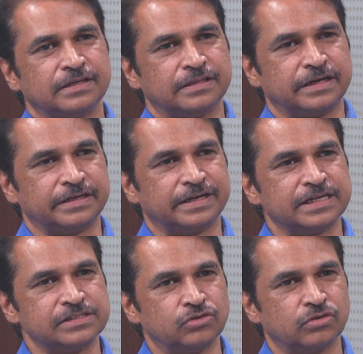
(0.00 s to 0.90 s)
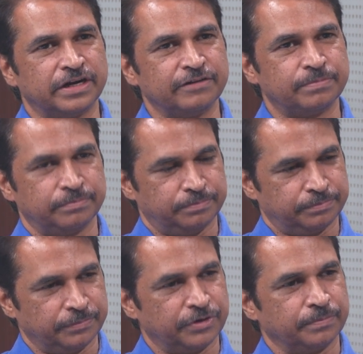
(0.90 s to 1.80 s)
that it has, you know, kind of
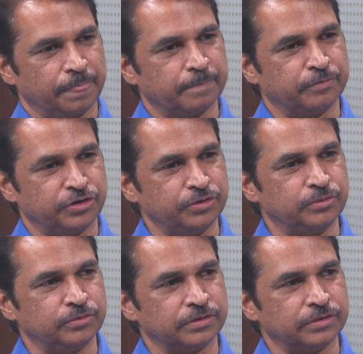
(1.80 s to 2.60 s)
put you